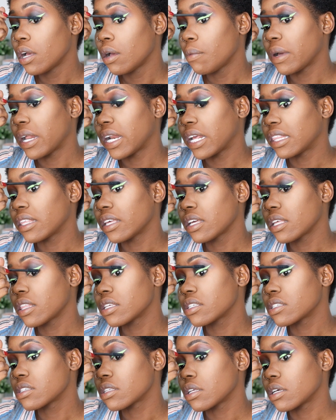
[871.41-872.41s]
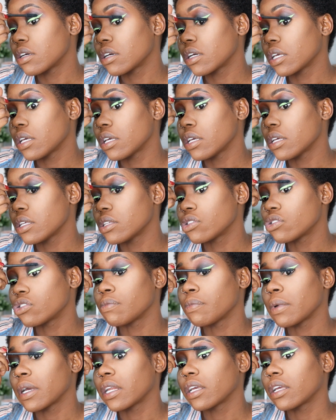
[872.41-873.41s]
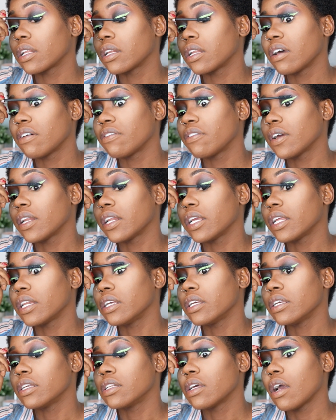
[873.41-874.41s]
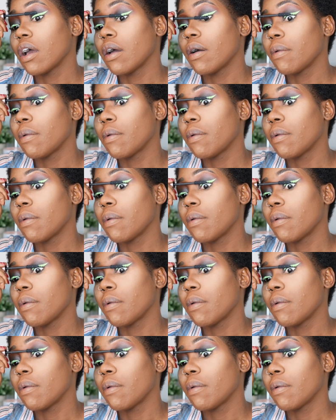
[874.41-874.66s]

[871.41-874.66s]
But I think this look is dramatic enough, and I need